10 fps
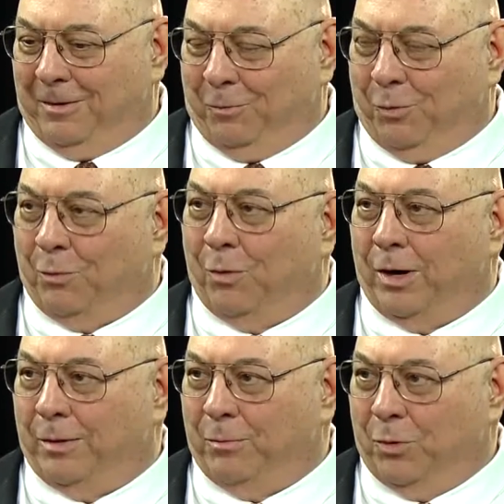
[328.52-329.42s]
we
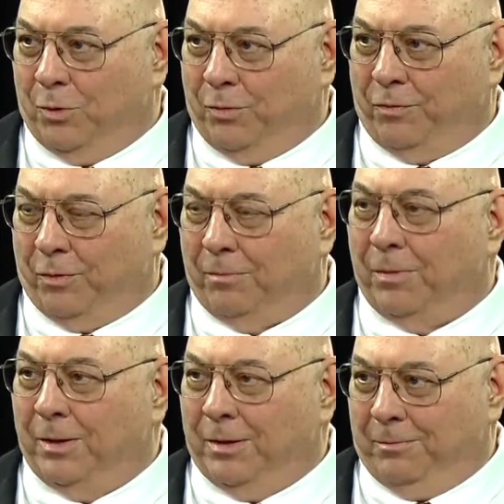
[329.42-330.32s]
want to move
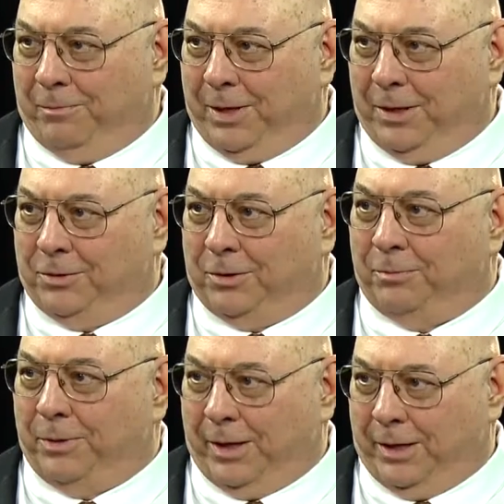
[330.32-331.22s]
from piece to
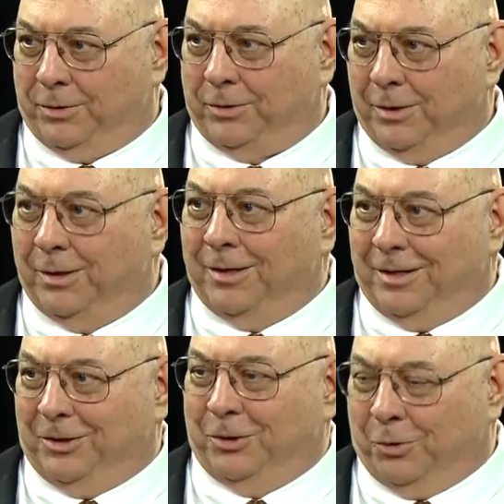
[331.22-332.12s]
piece
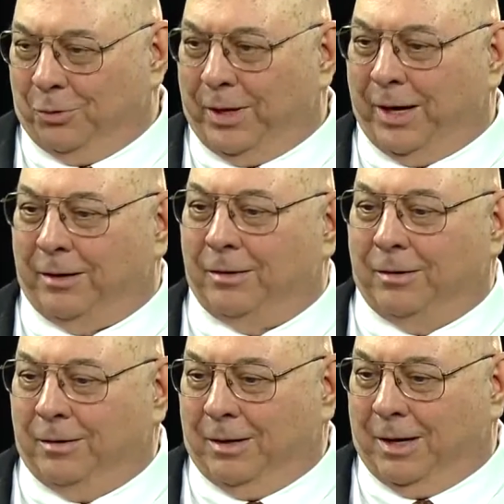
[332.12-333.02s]
to get
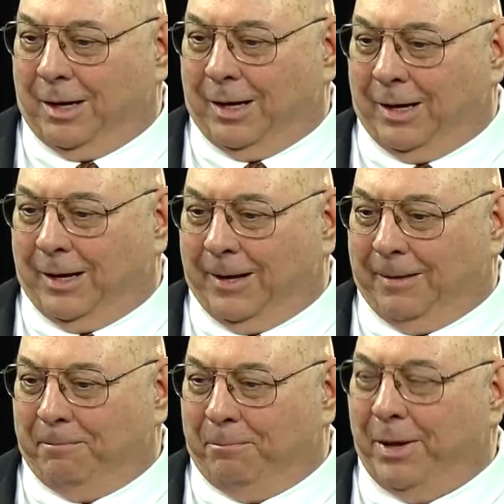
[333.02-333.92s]

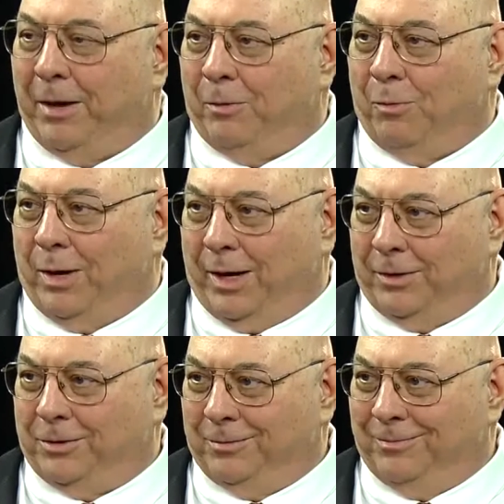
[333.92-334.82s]
better
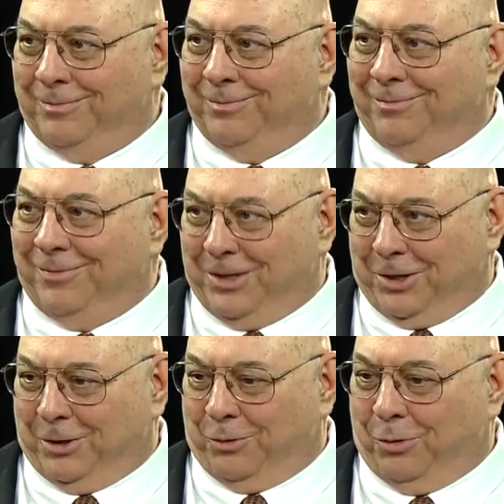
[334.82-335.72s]
ways to
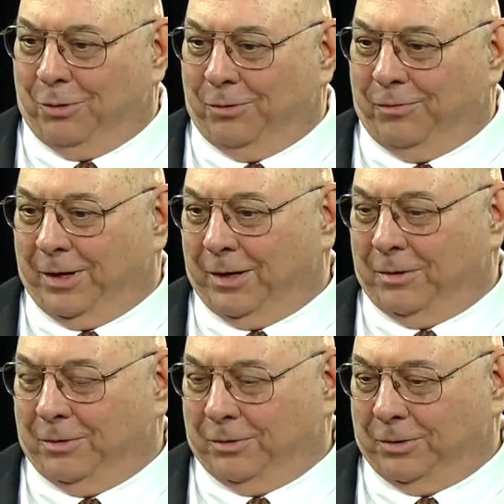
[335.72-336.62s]
control the
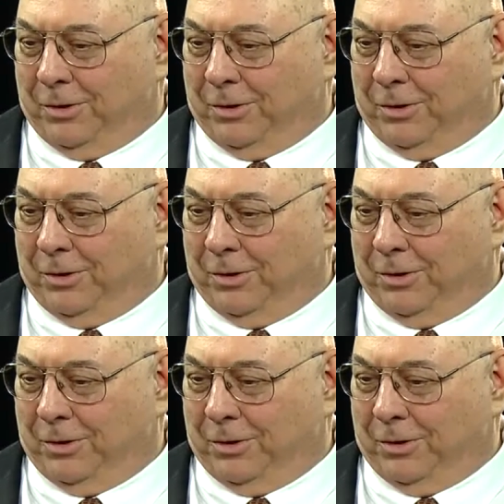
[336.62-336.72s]
vehicles.